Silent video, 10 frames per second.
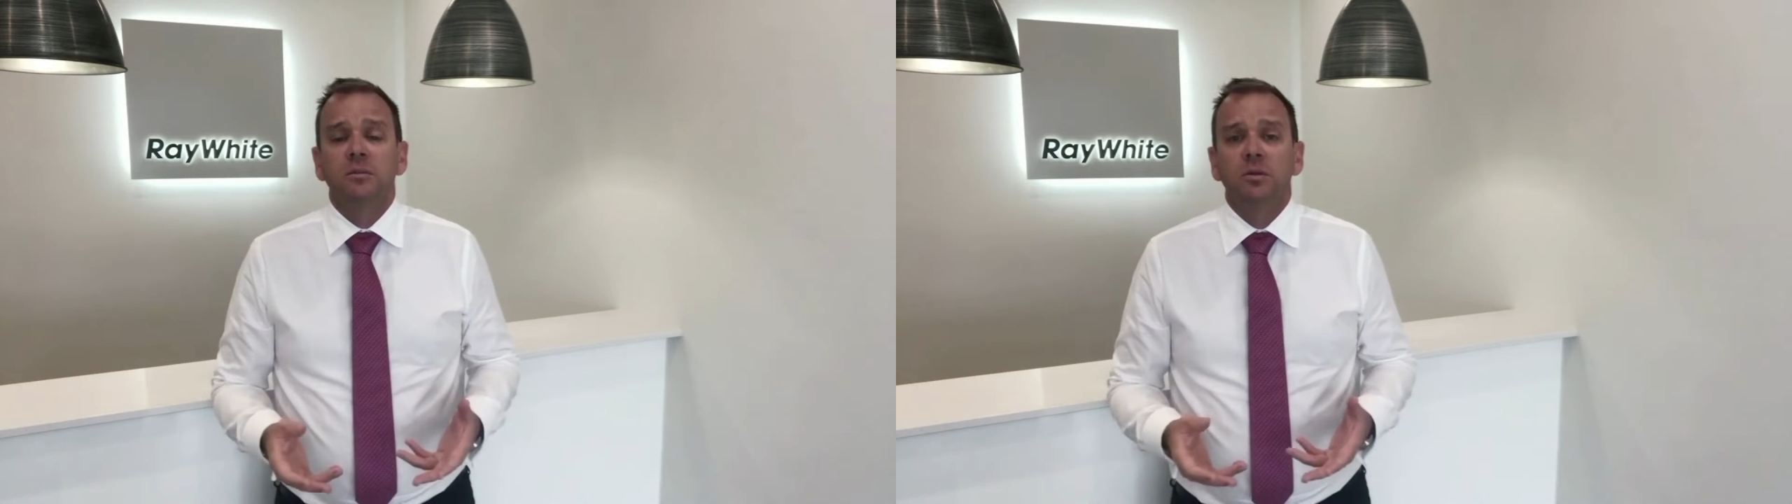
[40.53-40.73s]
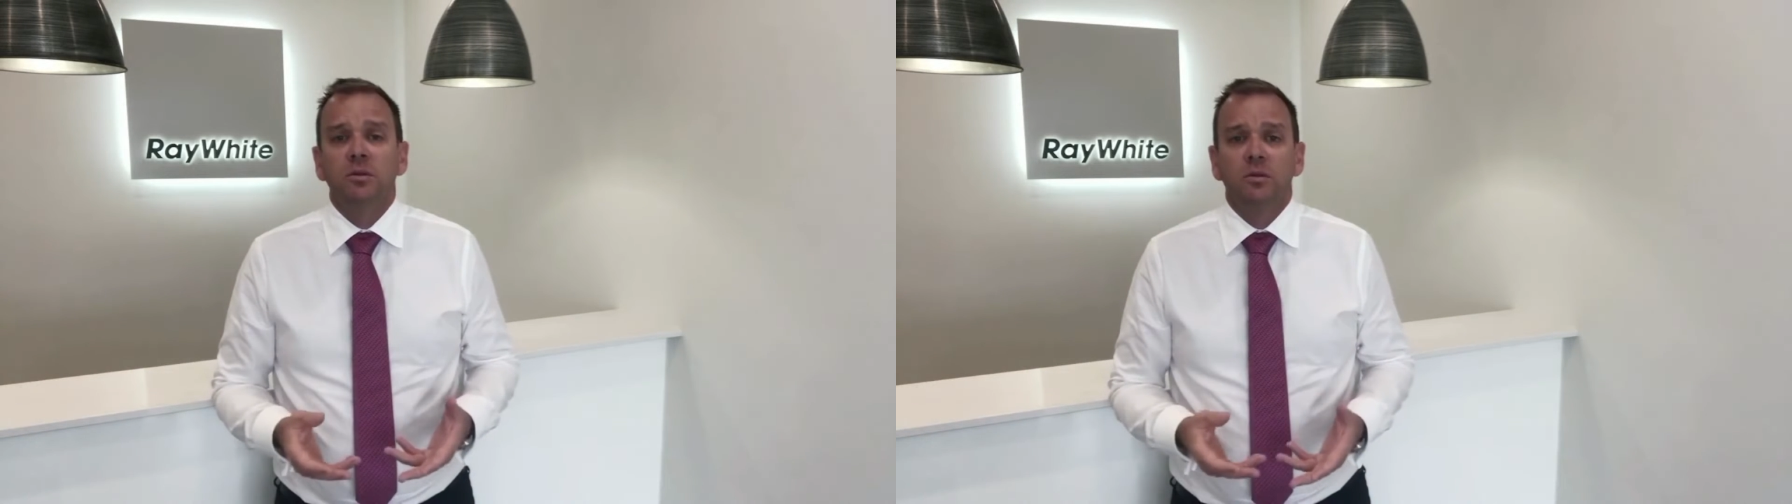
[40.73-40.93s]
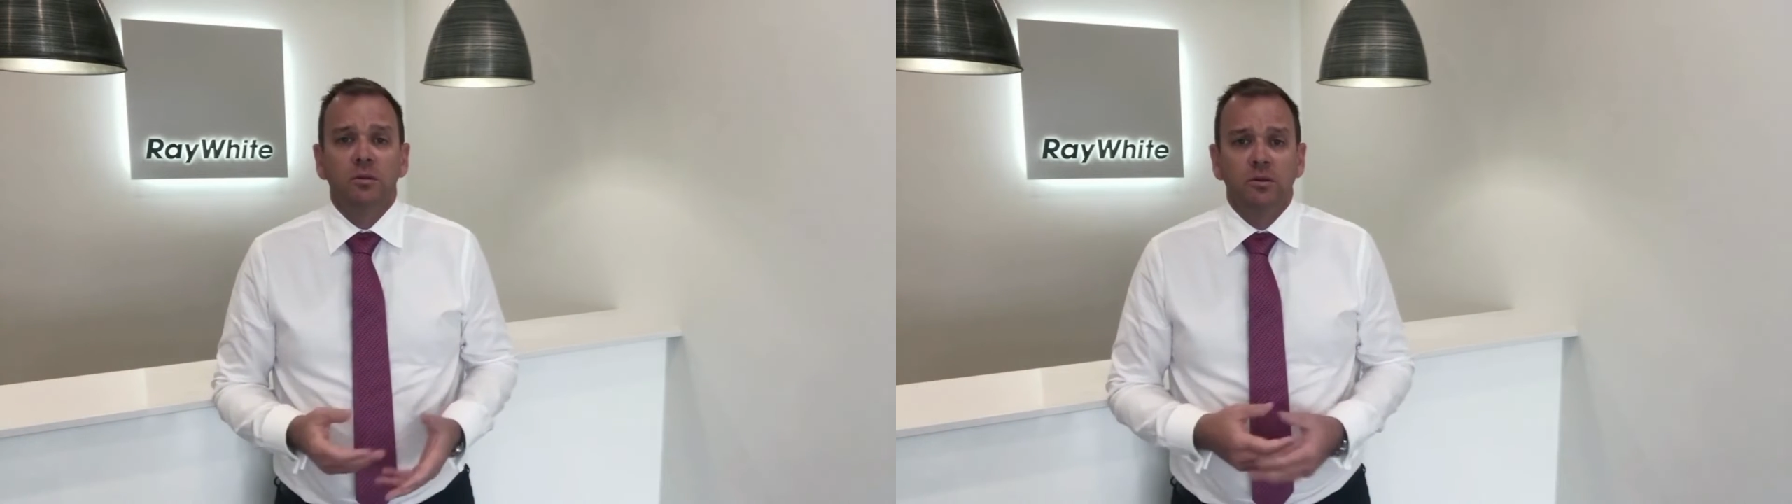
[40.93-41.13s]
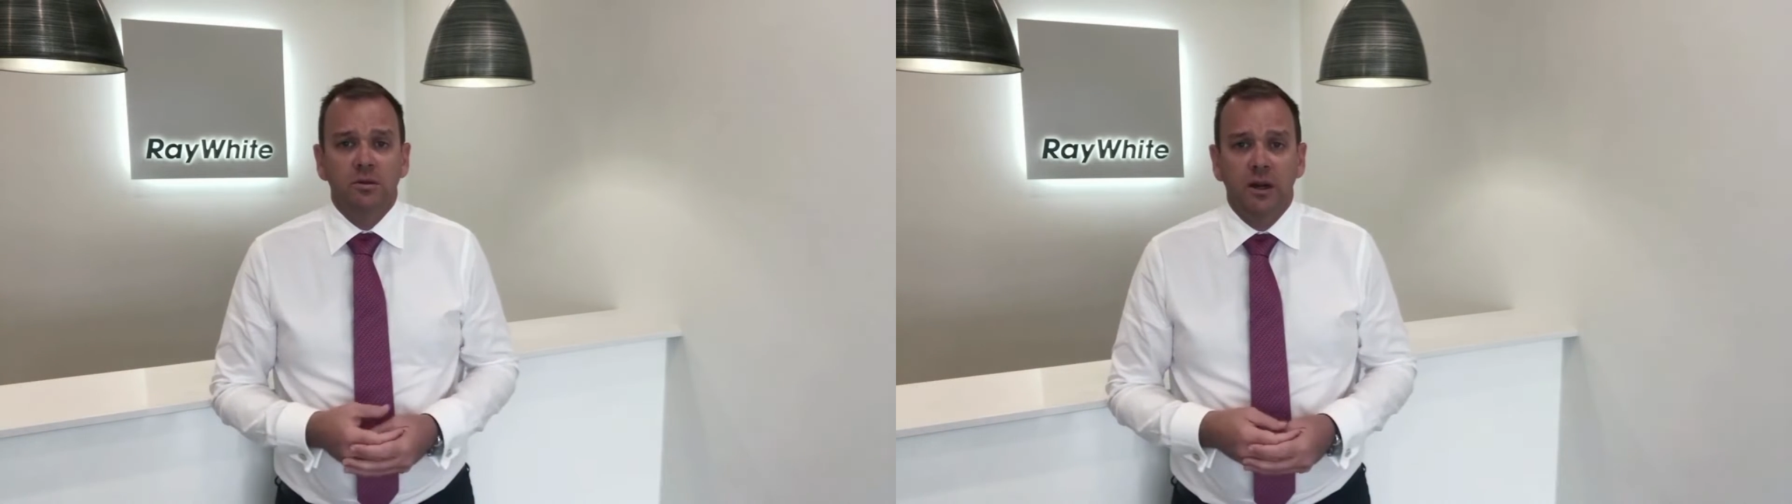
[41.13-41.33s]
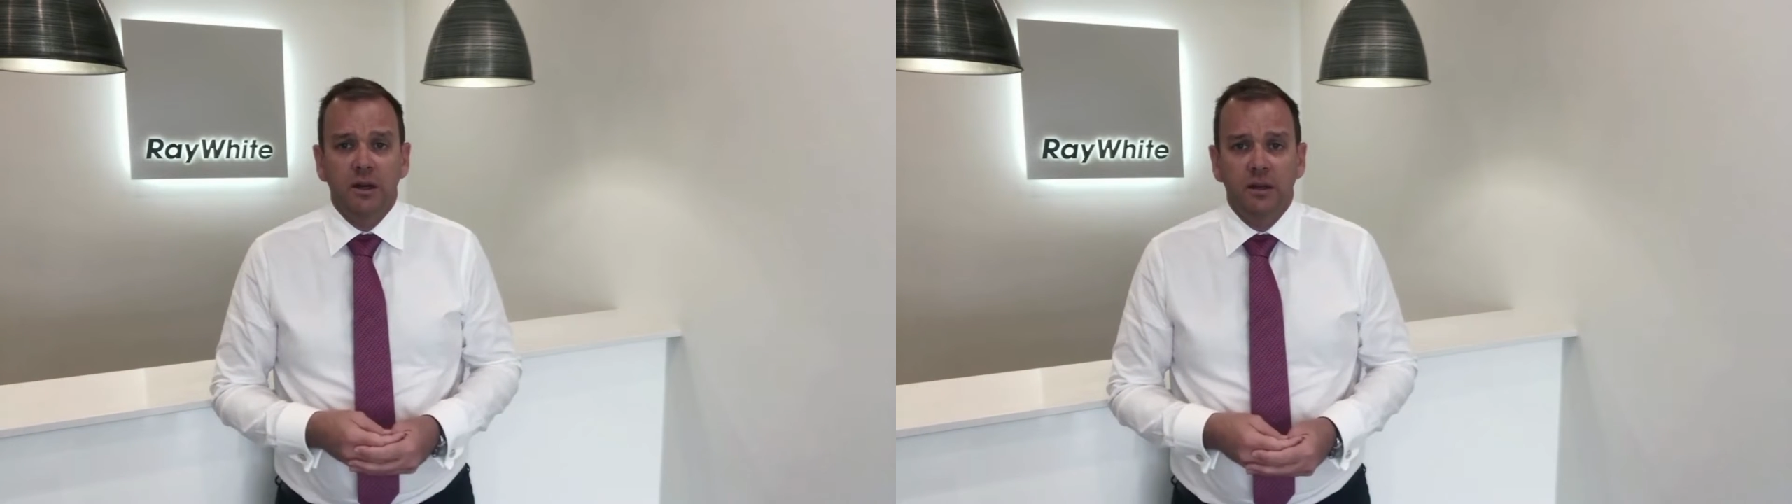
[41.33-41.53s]
to more normal
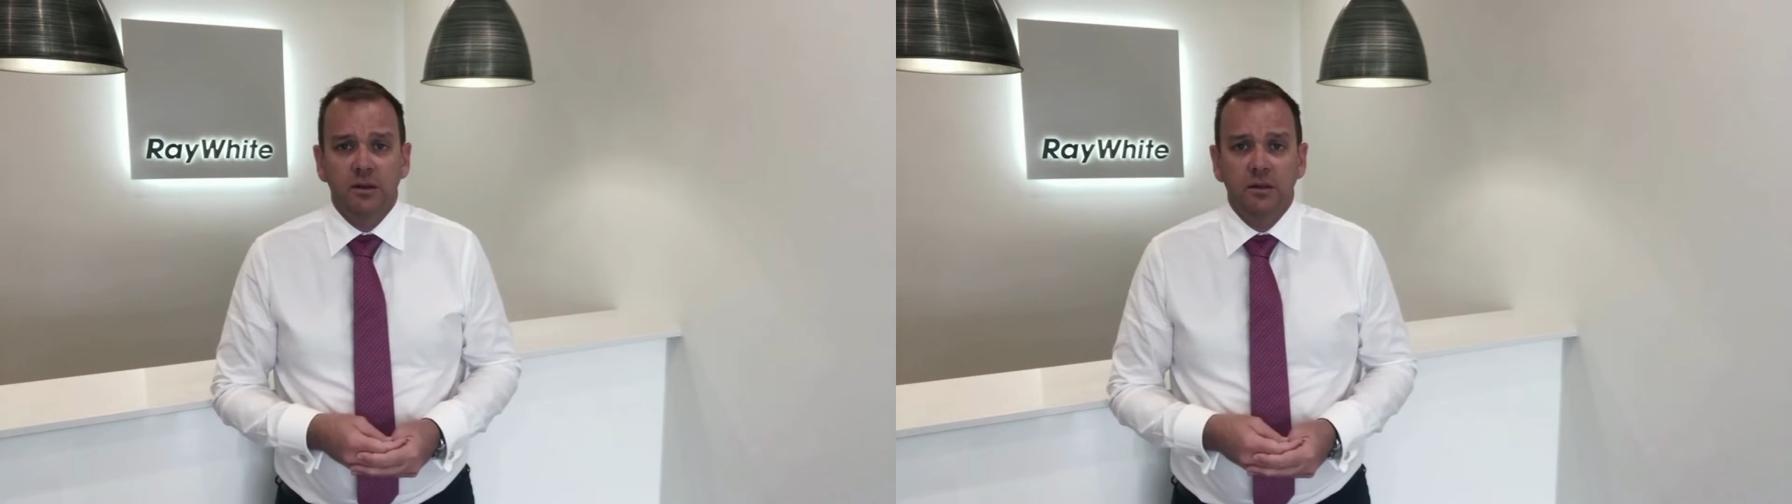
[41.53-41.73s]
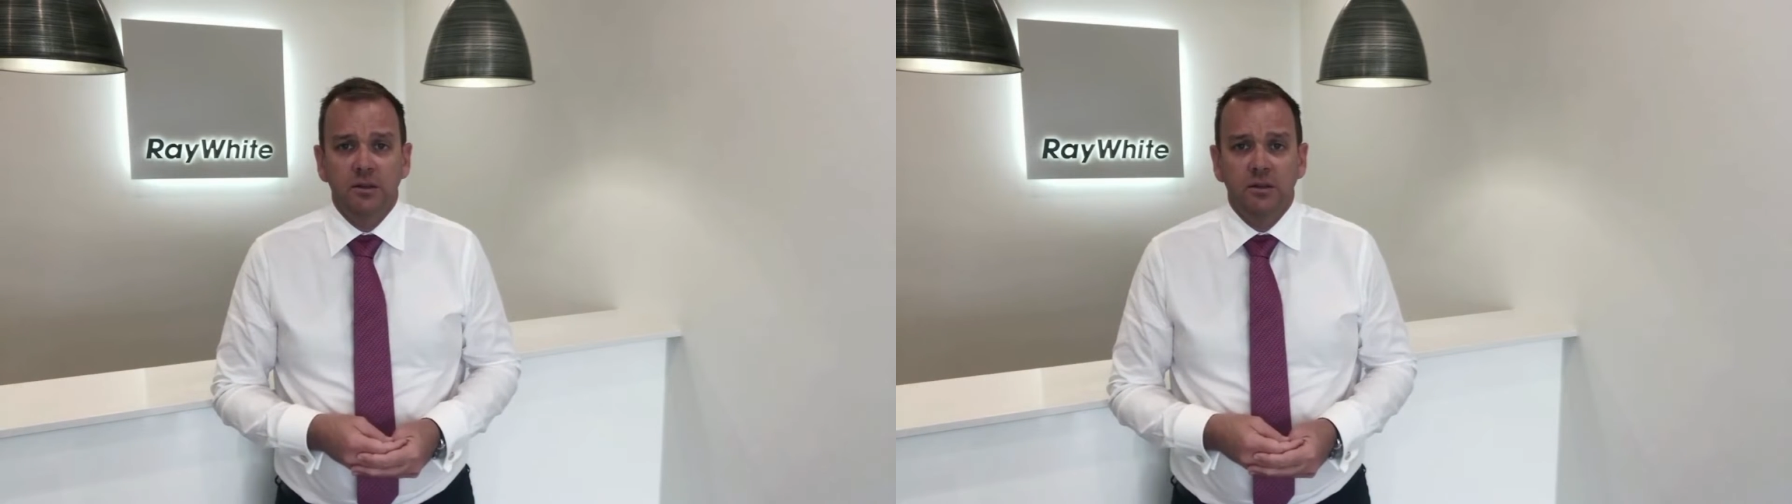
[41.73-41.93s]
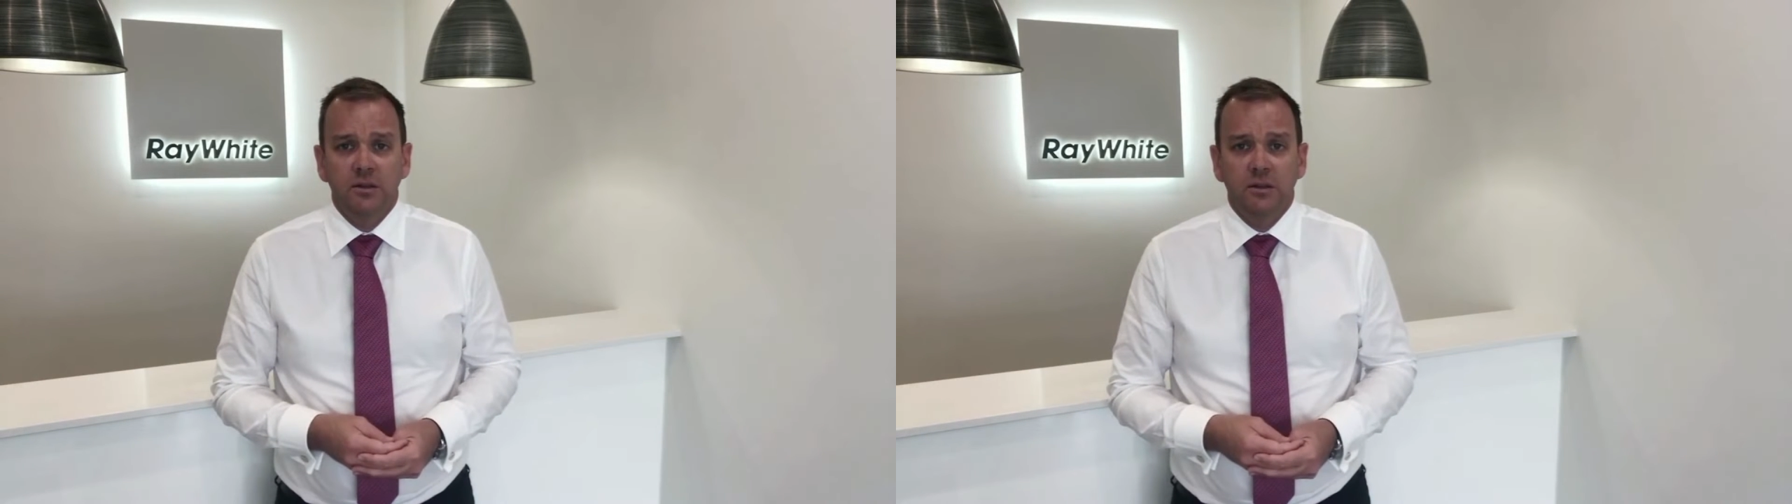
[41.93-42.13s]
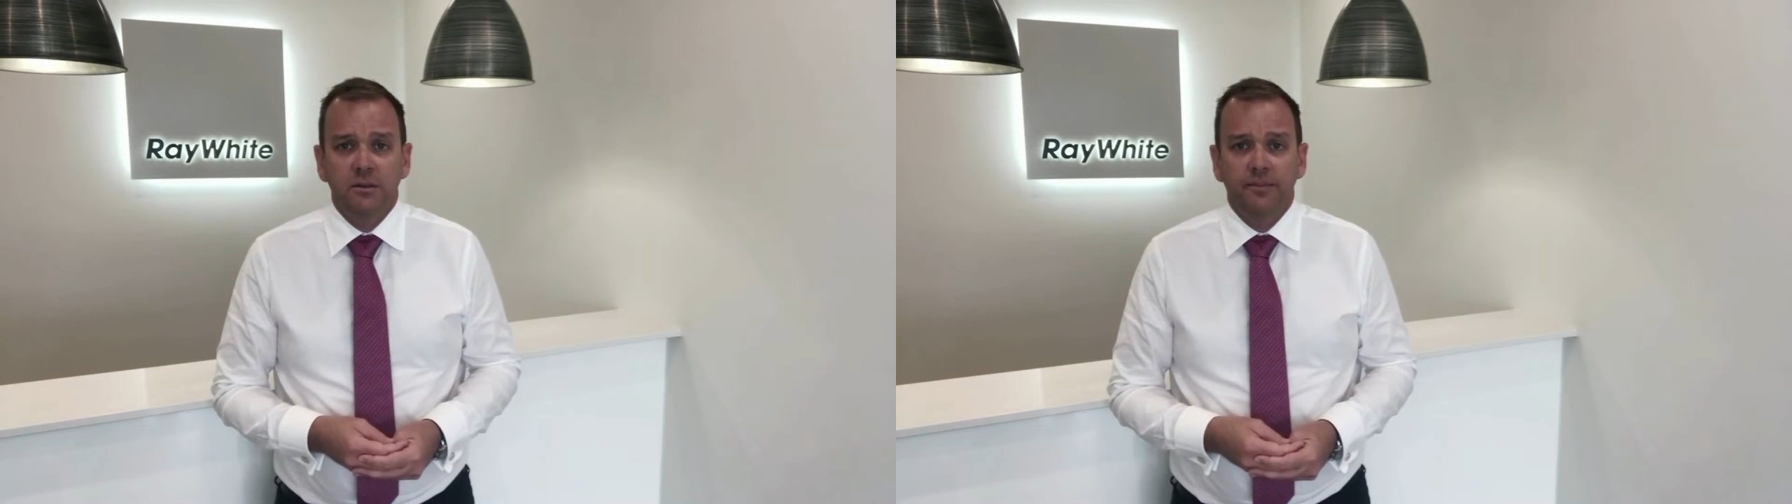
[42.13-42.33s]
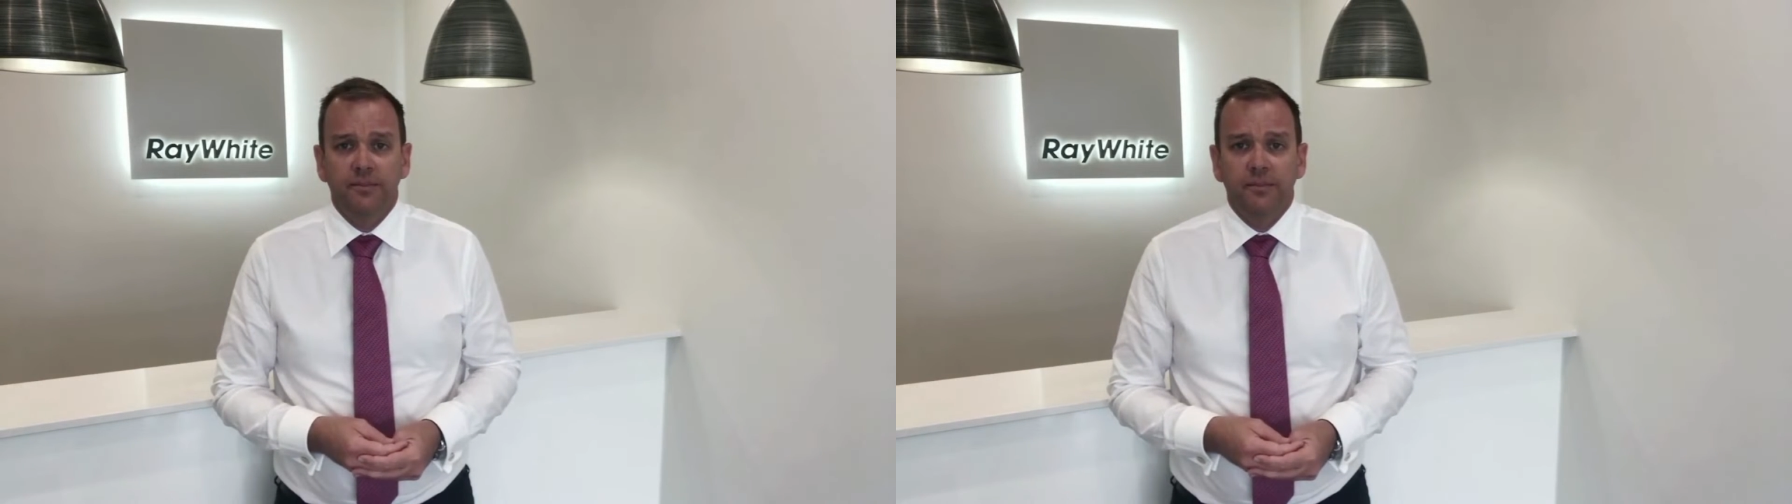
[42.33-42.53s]
trading conditions.